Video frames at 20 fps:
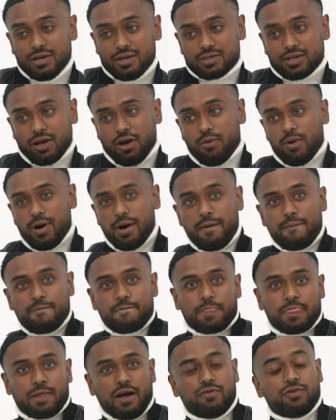So
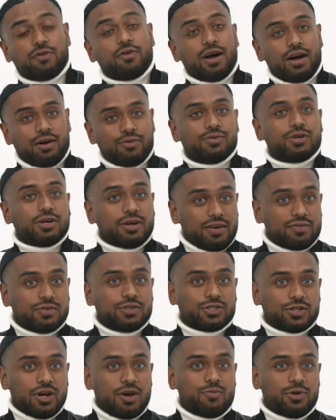um, I thought, right, we're going to have to
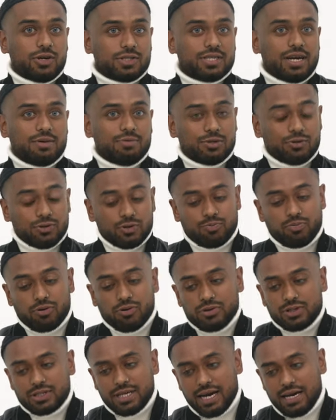show him what time. This was
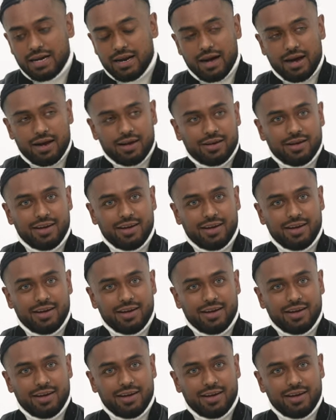broad daylight.